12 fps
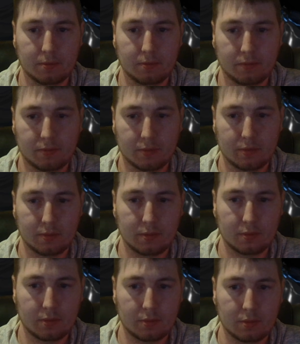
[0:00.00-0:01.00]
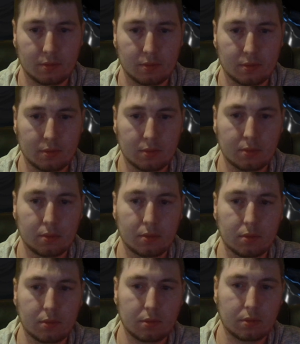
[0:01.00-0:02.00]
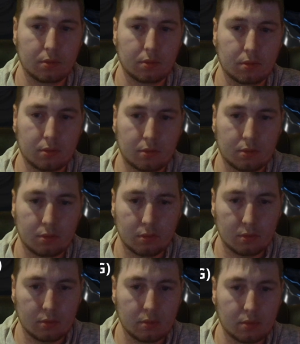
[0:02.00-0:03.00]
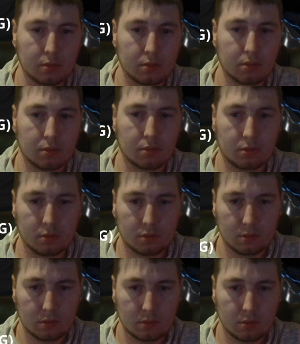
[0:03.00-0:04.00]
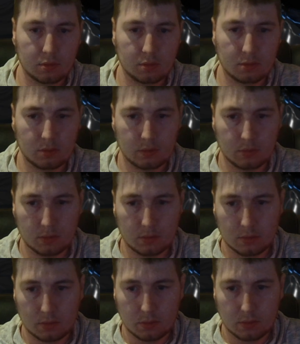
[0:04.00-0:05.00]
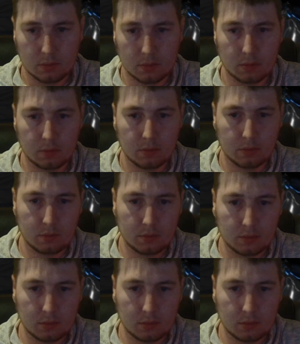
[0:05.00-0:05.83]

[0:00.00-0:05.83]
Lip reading: [no speech]